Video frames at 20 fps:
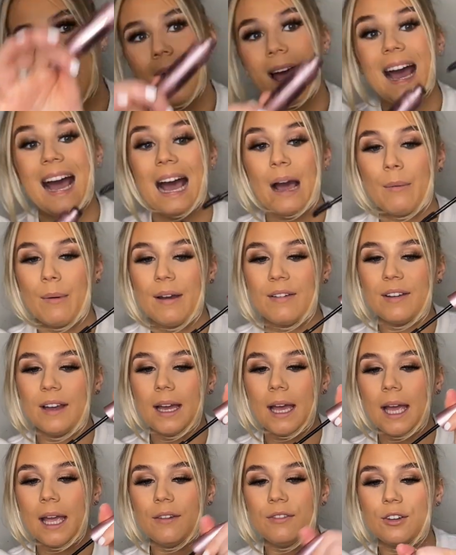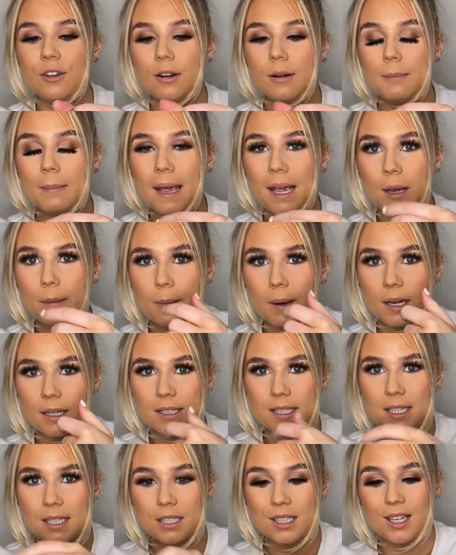However, if you're a makeup
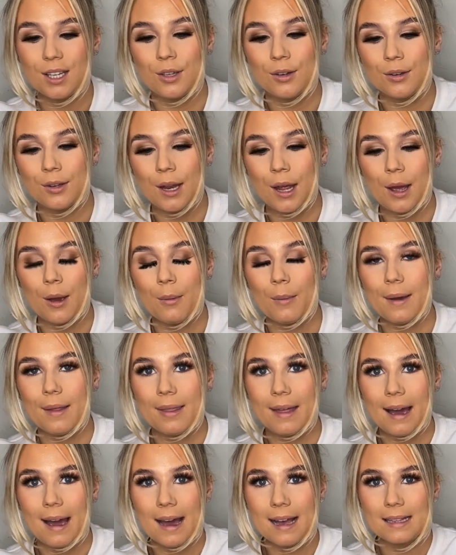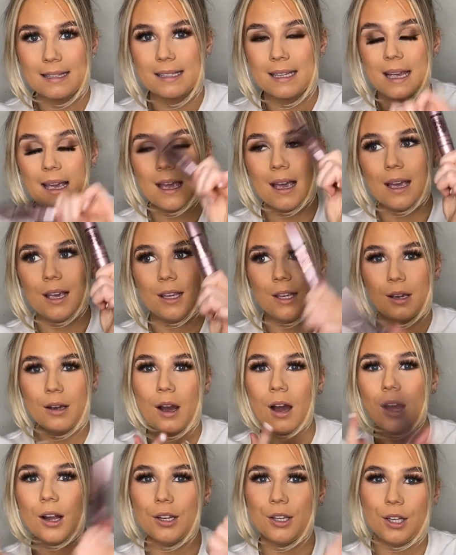artist, you'll know that you
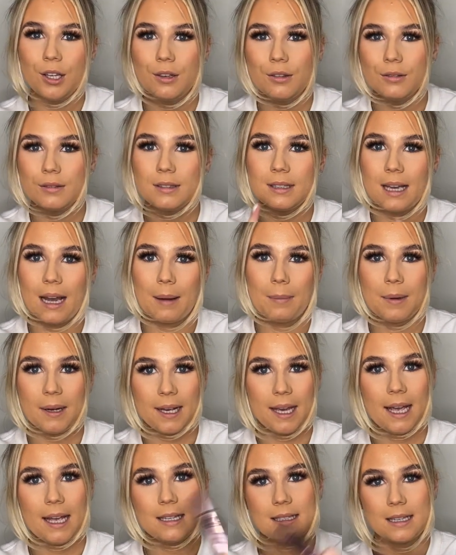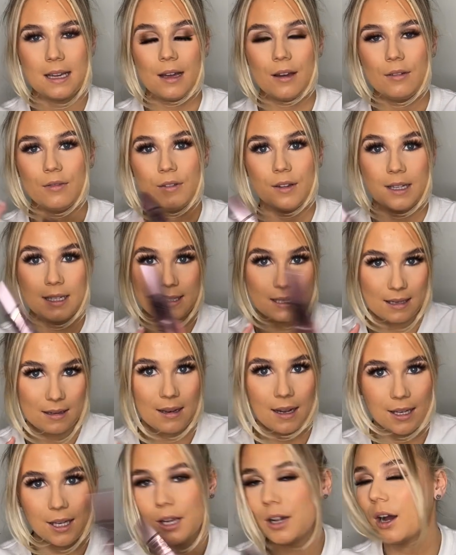can't use the applicator for this,
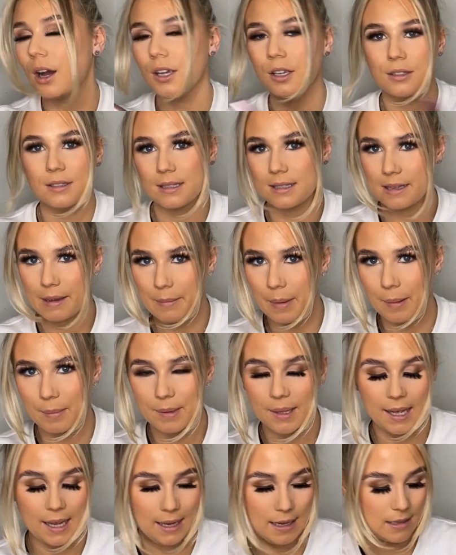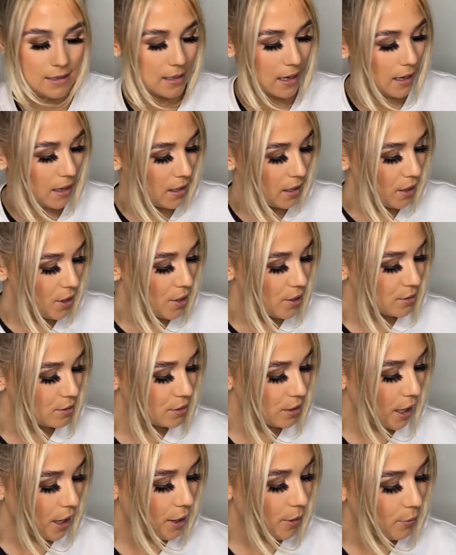like you can't use the same applicator.
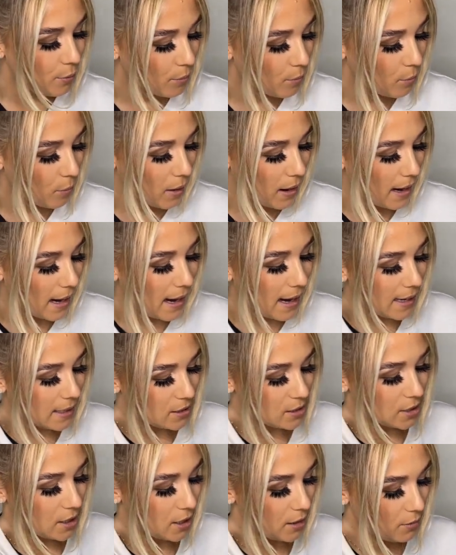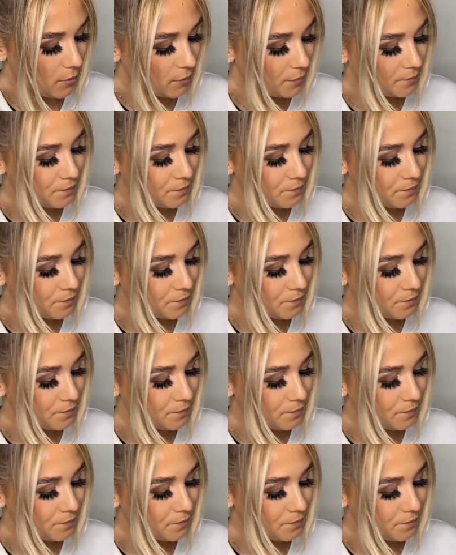So what I do, I